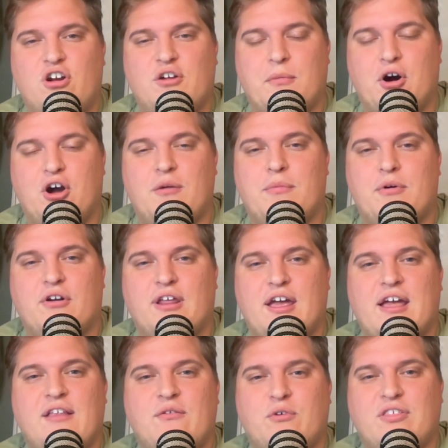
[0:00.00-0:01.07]
Nimari
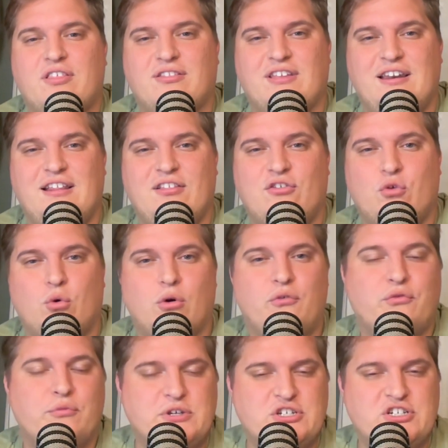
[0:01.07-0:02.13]
Burnett was the leading scorer
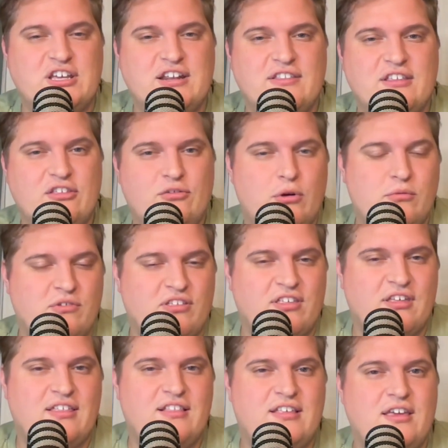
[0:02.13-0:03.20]
for Michigan in this one with
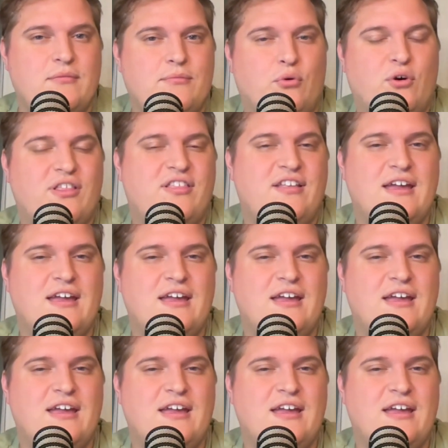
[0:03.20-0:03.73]
16 points.